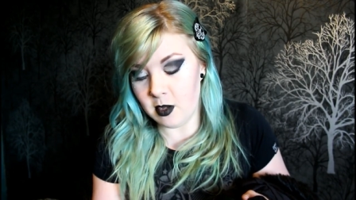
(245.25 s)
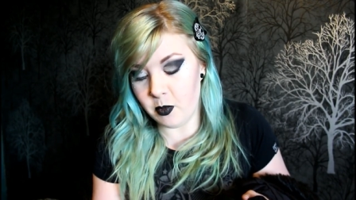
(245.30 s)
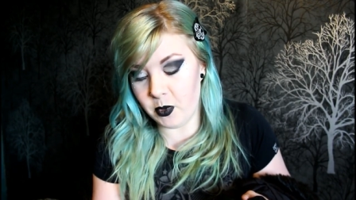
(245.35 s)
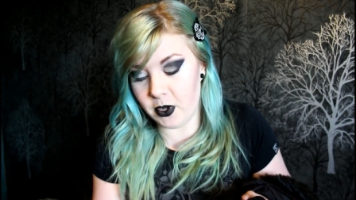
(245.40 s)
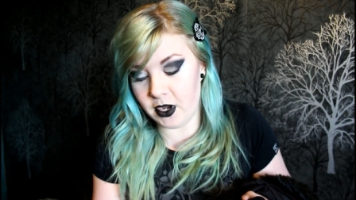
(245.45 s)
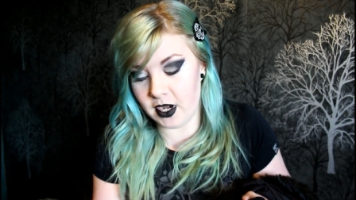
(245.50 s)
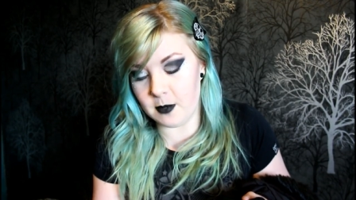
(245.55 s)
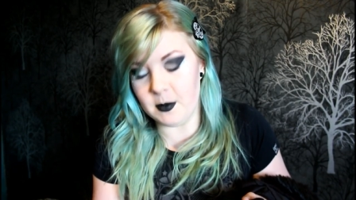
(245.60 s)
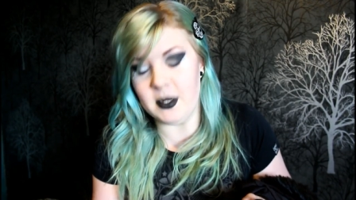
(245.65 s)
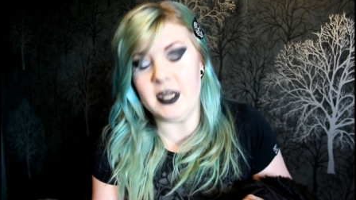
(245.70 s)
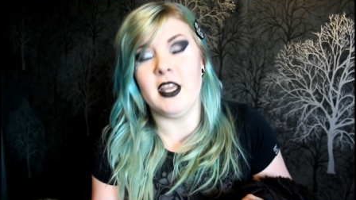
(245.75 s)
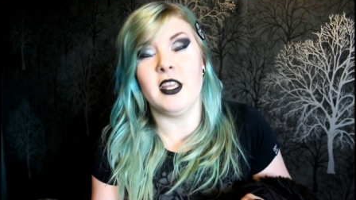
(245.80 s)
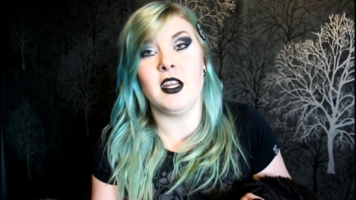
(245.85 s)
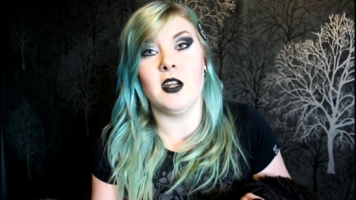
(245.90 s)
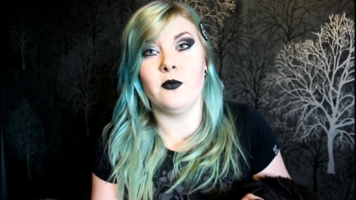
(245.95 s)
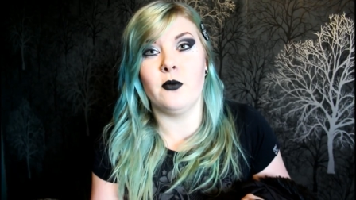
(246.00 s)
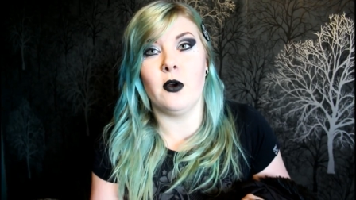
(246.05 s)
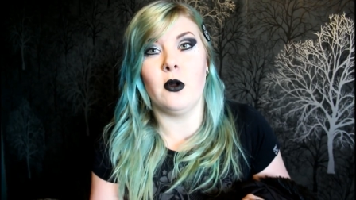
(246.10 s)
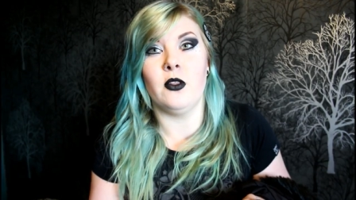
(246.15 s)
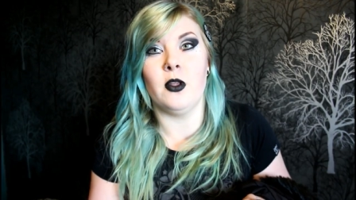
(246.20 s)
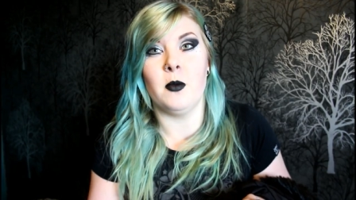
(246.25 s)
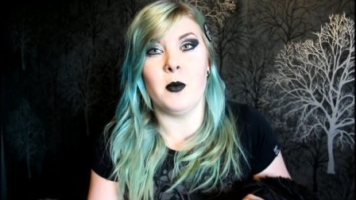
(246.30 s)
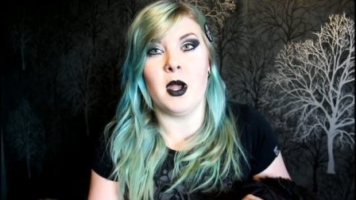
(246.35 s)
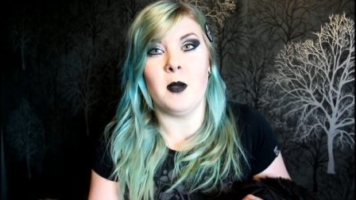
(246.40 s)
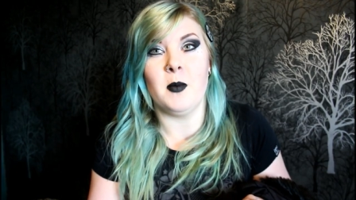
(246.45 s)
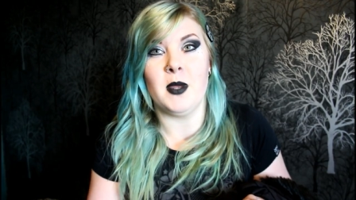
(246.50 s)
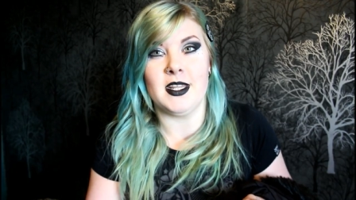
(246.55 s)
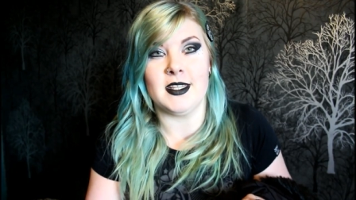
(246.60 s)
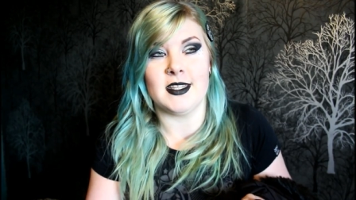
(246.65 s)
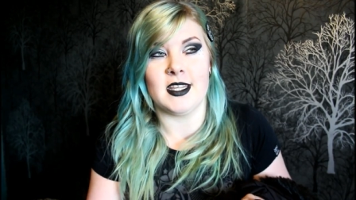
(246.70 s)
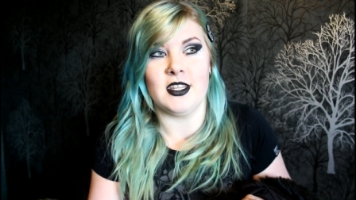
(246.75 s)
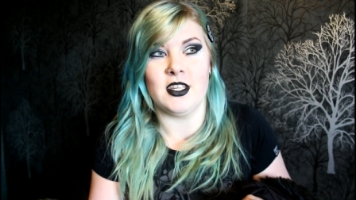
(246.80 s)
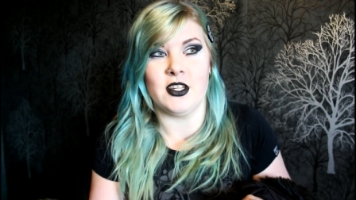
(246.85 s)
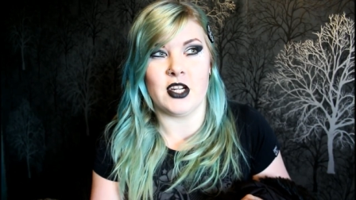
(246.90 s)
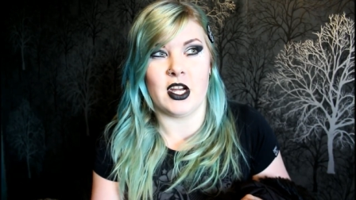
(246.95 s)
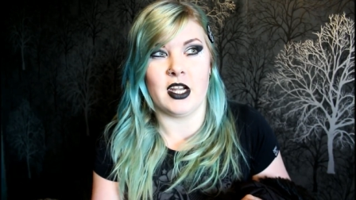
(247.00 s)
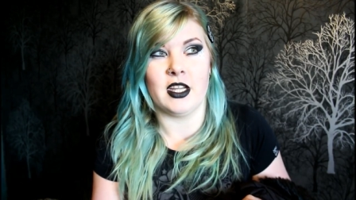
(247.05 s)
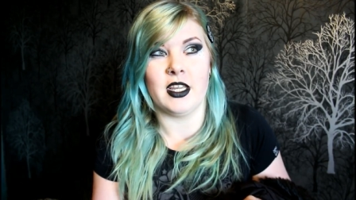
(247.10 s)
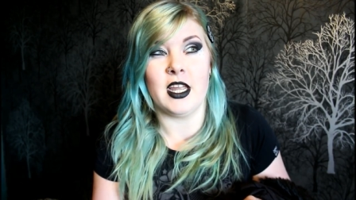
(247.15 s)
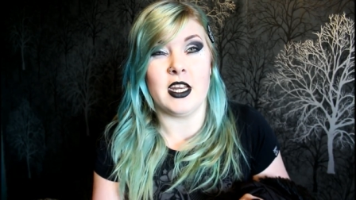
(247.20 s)
but I mean, I can roll them up inside the
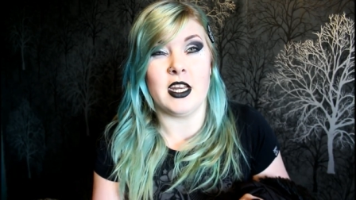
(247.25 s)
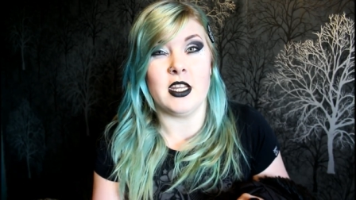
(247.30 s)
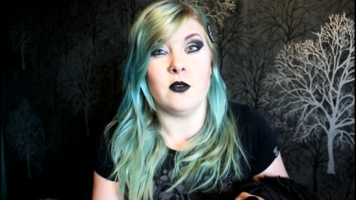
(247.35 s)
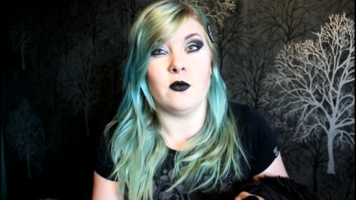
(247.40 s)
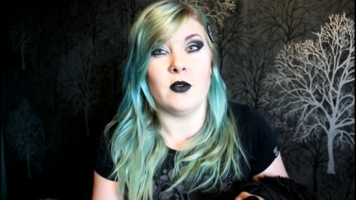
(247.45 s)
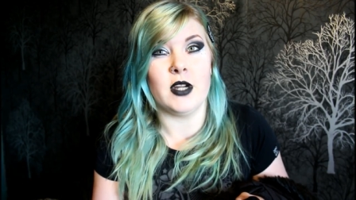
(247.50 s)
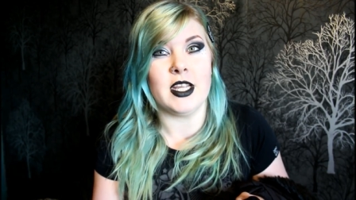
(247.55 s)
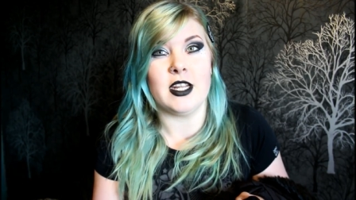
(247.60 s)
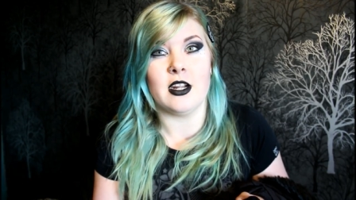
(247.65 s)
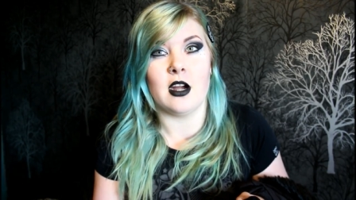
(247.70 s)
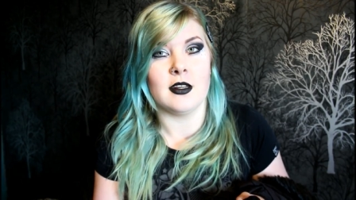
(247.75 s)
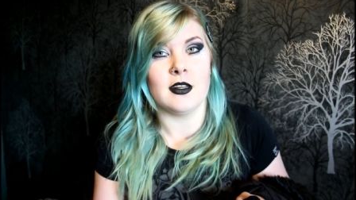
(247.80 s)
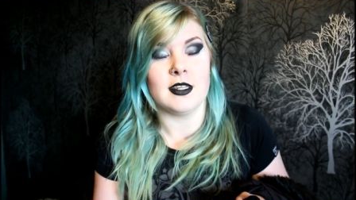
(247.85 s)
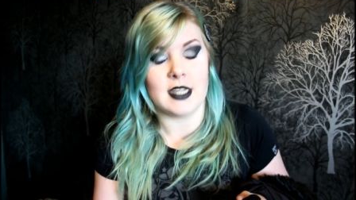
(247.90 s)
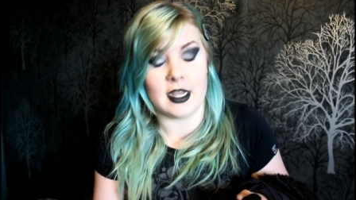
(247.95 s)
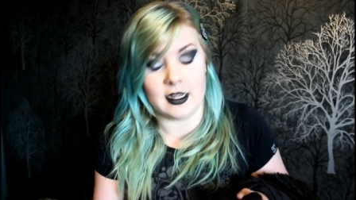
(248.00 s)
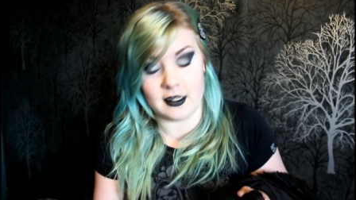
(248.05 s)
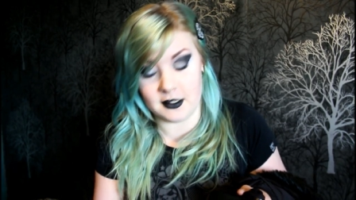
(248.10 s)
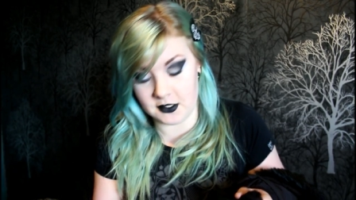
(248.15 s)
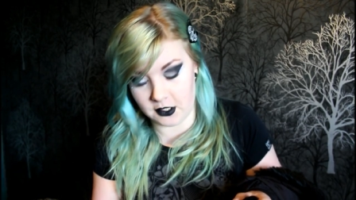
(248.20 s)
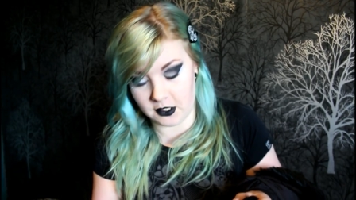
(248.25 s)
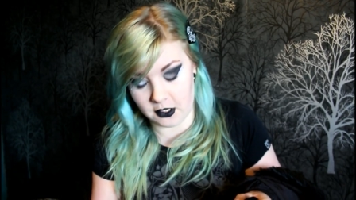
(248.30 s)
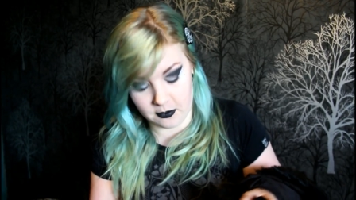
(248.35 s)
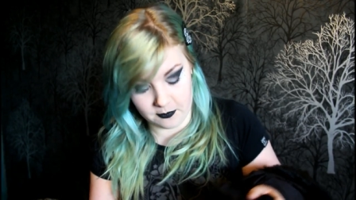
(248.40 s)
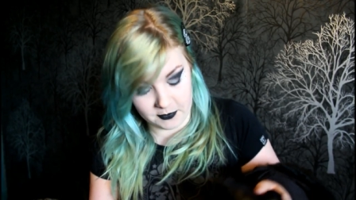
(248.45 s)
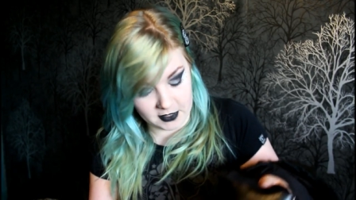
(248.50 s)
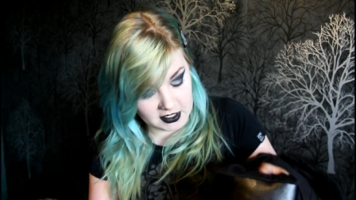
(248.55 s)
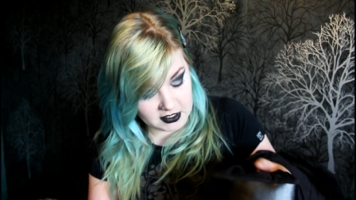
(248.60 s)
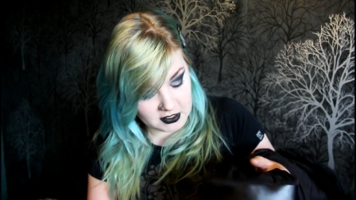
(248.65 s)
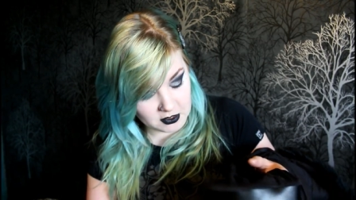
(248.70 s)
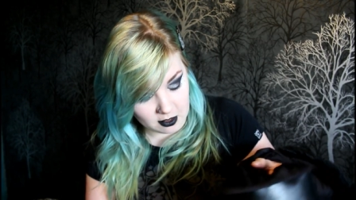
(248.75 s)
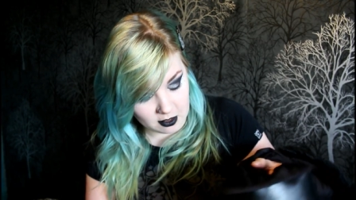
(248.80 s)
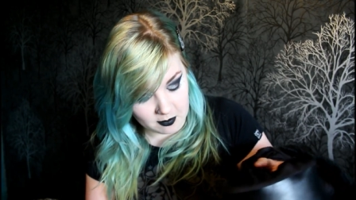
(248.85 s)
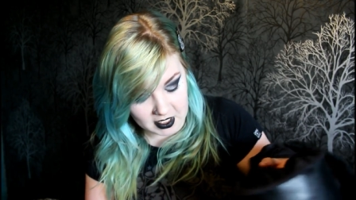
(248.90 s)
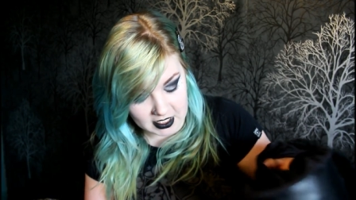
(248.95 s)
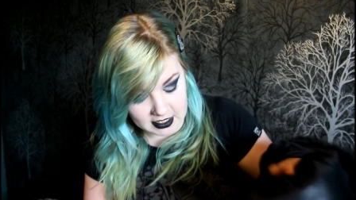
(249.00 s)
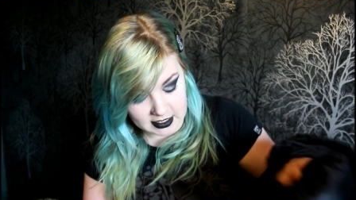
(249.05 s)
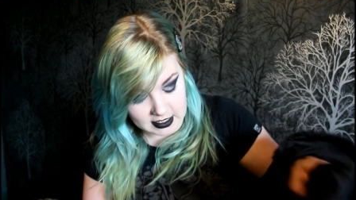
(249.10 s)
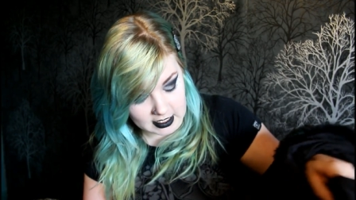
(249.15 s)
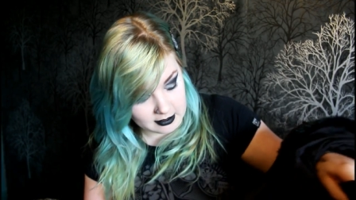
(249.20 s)
jacket and you really can't tell, so it's not a
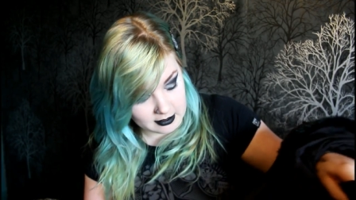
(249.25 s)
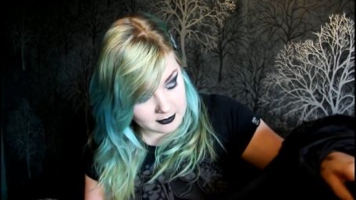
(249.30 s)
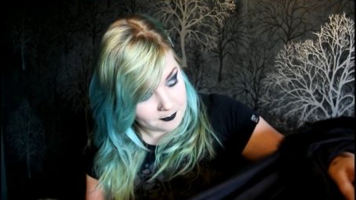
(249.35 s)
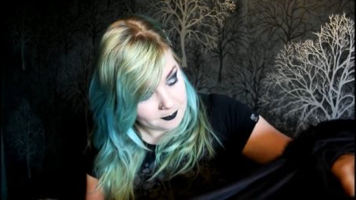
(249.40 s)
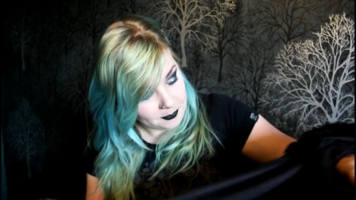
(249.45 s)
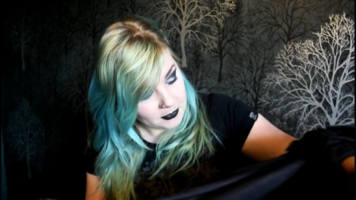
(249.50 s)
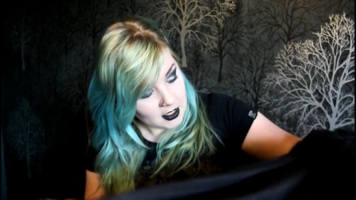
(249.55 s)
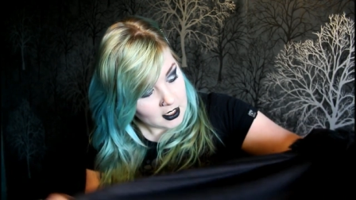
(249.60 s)
big deal.